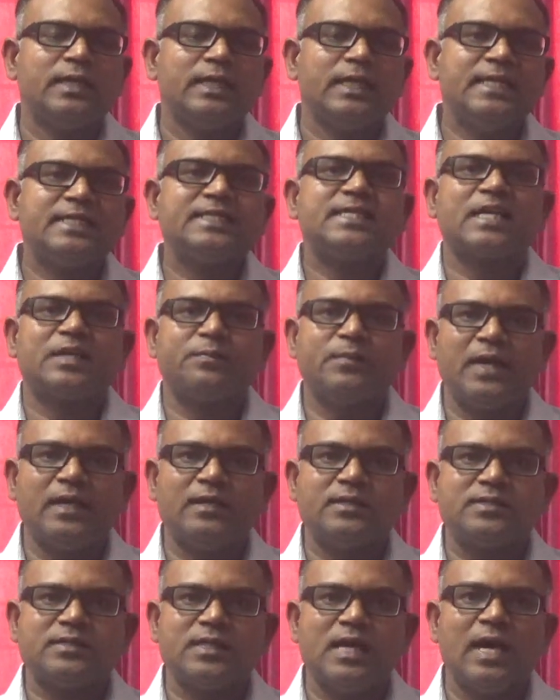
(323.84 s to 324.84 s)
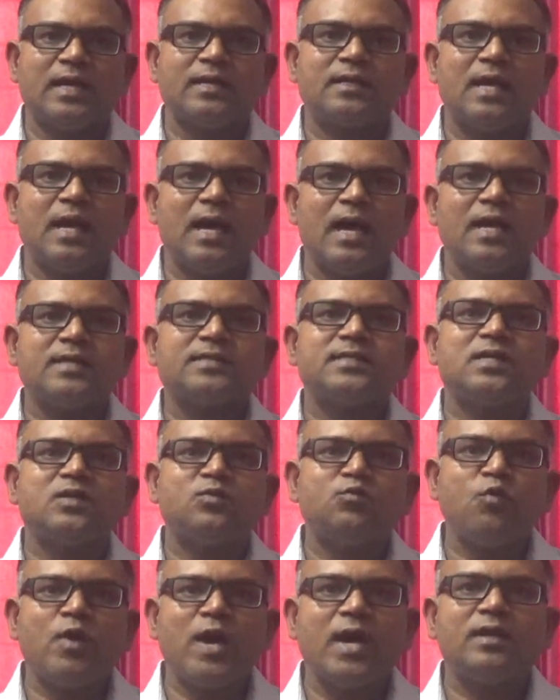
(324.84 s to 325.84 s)
in segments and as
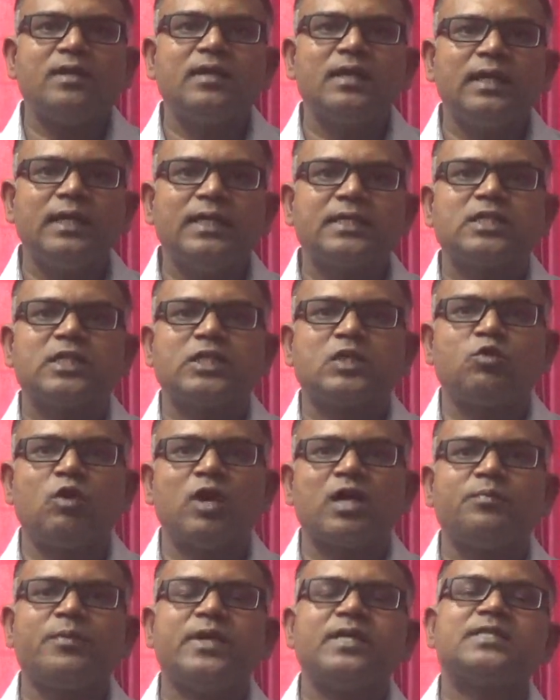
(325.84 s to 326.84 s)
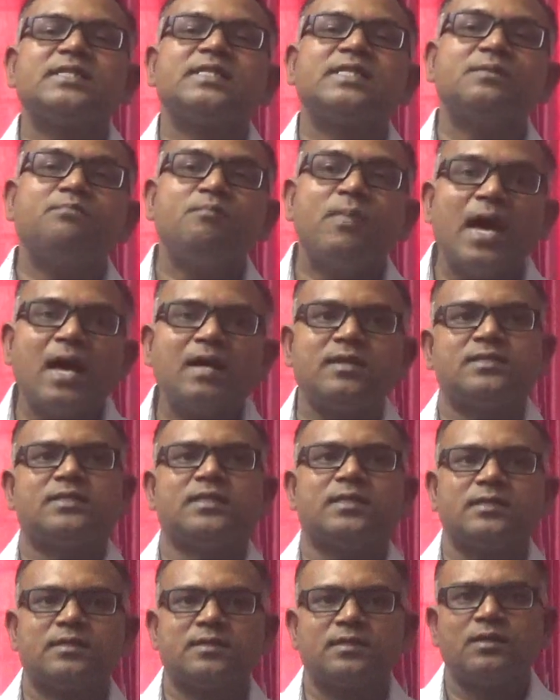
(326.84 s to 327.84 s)
and when its requirements
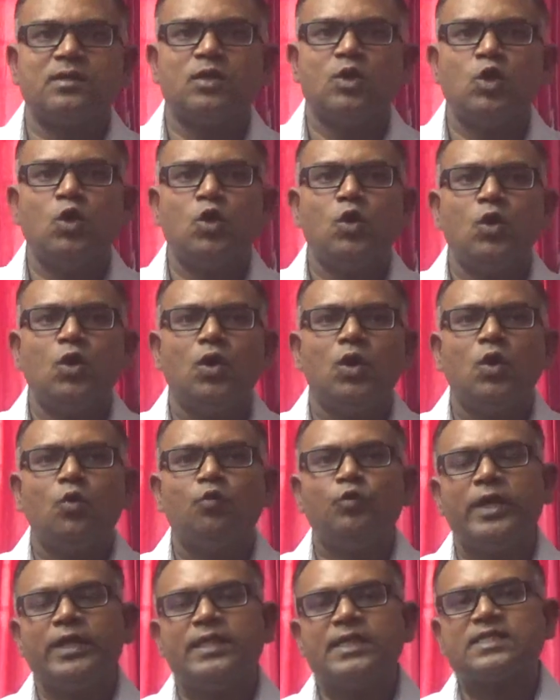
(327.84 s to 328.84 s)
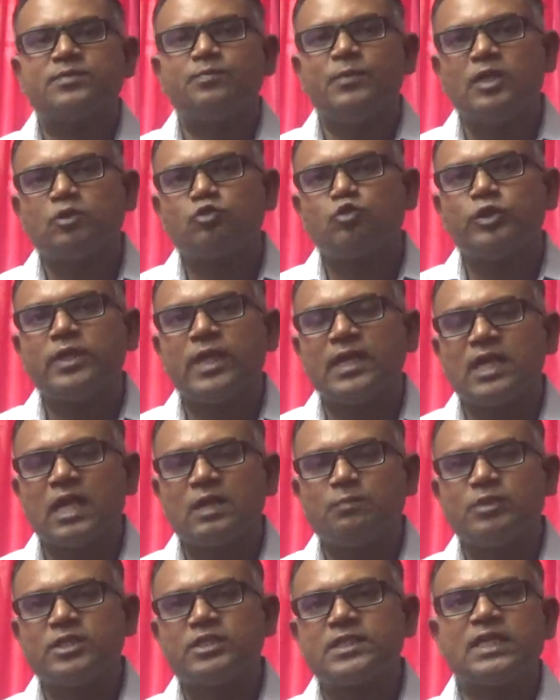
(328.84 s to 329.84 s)
demanded various military and
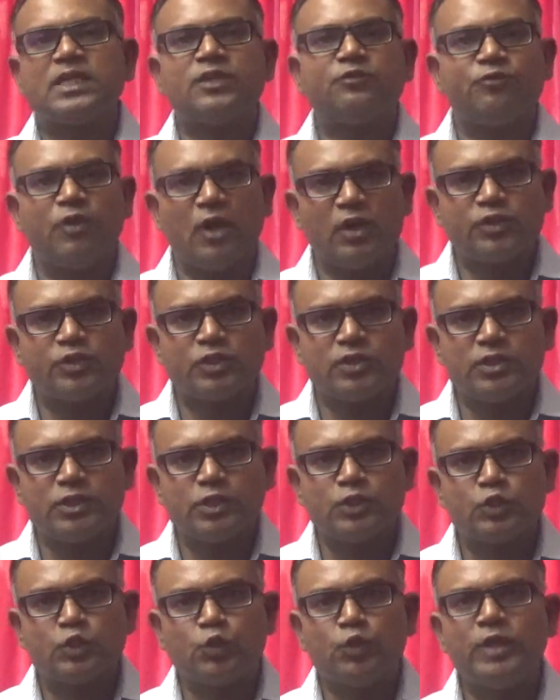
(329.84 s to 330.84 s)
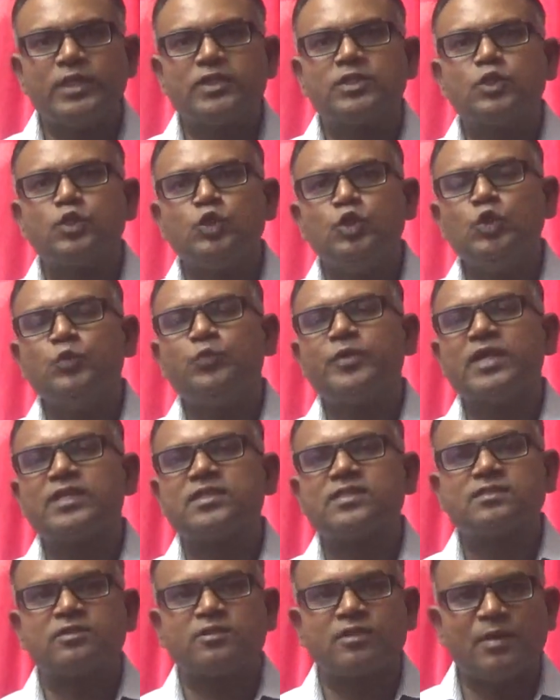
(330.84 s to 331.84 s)
administrative functions to its
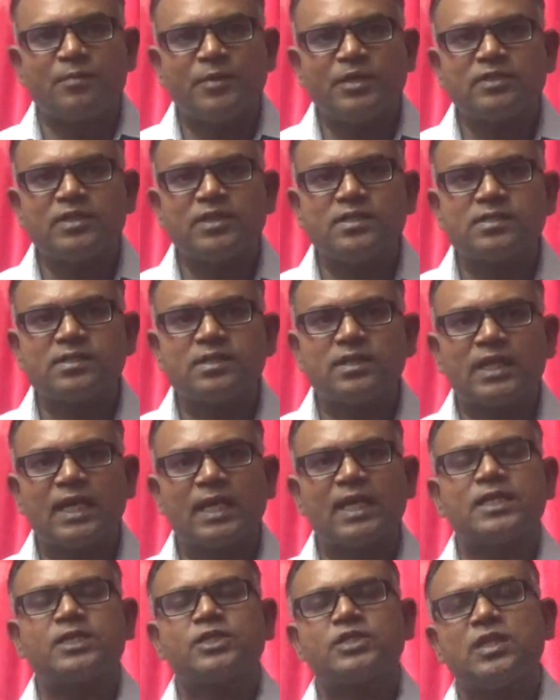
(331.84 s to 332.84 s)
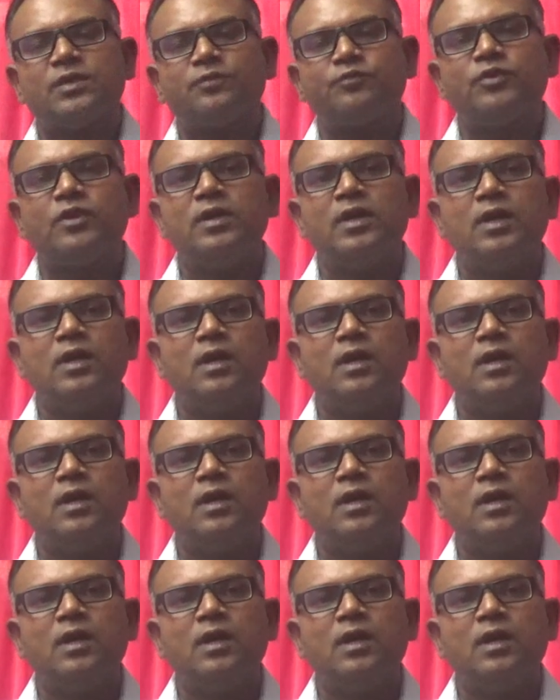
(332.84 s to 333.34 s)
tremendous collection of